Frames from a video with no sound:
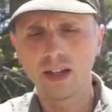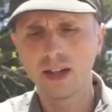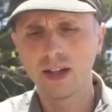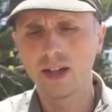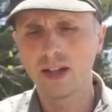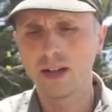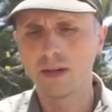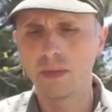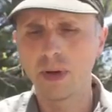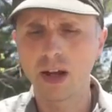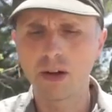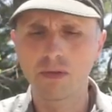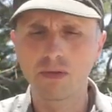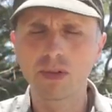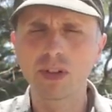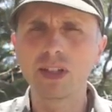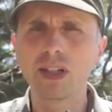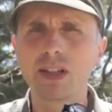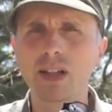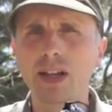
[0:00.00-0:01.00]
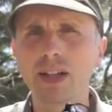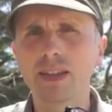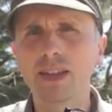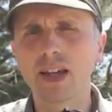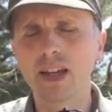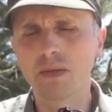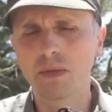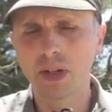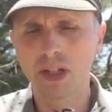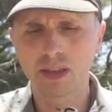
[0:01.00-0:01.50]
I really like
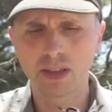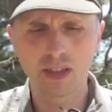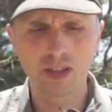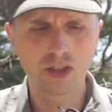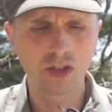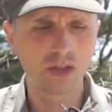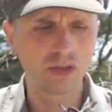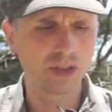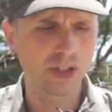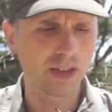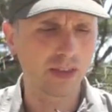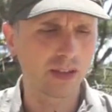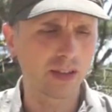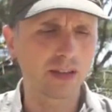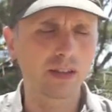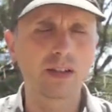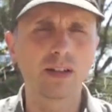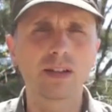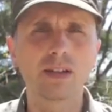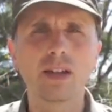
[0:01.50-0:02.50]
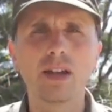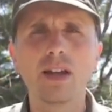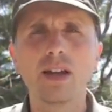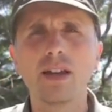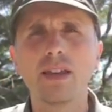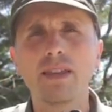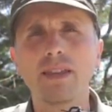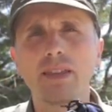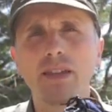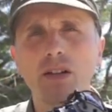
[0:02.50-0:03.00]
that about these shoes. I think that
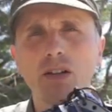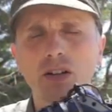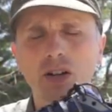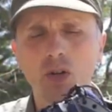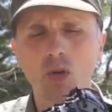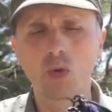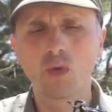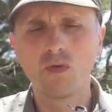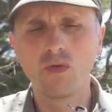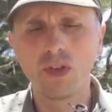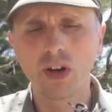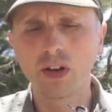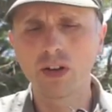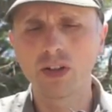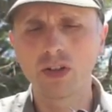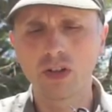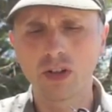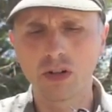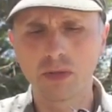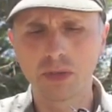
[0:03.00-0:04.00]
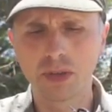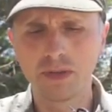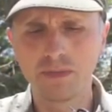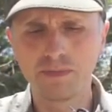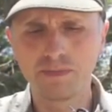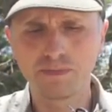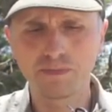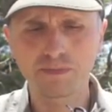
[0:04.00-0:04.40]
they're very durable.